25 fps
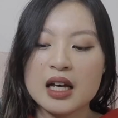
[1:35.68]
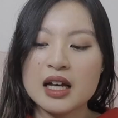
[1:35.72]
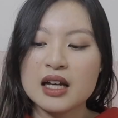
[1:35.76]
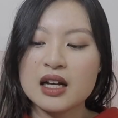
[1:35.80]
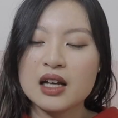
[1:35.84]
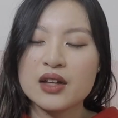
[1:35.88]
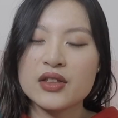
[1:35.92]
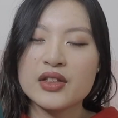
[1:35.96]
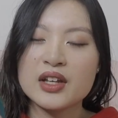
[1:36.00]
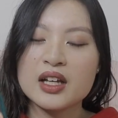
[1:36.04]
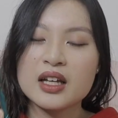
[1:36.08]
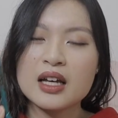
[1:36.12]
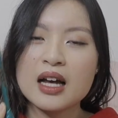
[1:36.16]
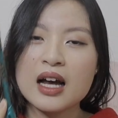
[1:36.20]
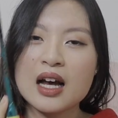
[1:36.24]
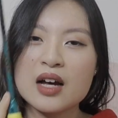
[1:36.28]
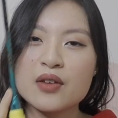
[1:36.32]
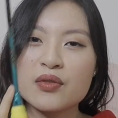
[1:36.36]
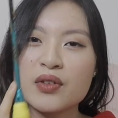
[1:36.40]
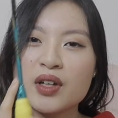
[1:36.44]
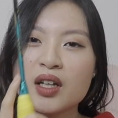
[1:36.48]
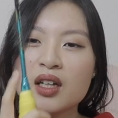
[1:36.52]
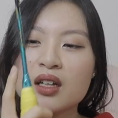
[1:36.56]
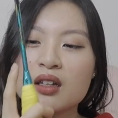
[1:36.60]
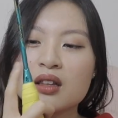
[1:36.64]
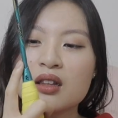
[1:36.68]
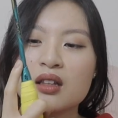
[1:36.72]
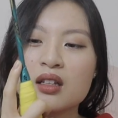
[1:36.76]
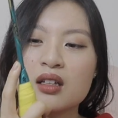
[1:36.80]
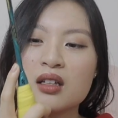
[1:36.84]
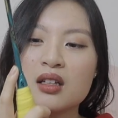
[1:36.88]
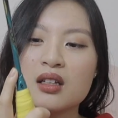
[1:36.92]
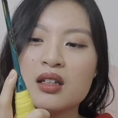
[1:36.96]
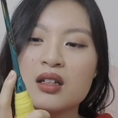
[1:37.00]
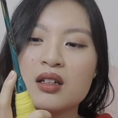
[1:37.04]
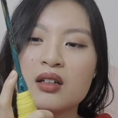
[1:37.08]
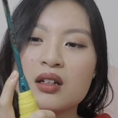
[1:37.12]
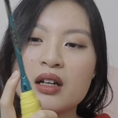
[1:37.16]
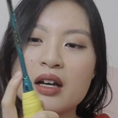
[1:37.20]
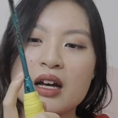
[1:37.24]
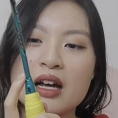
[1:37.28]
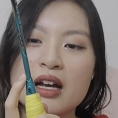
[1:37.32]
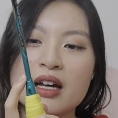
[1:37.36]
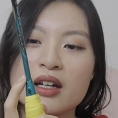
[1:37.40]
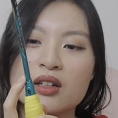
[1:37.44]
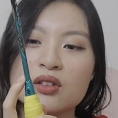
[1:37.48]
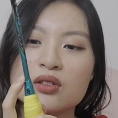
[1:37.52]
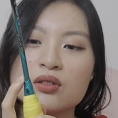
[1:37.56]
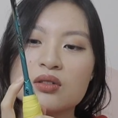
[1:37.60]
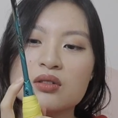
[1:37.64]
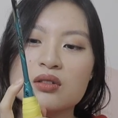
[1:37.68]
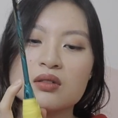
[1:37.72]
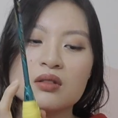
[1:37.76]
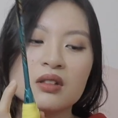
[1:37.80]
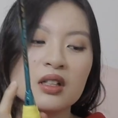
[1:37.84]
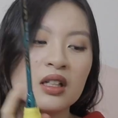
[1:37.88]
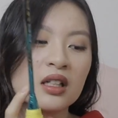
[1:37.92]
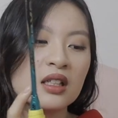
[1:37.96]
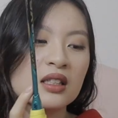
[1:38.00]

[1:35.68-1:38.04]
And I think having the handle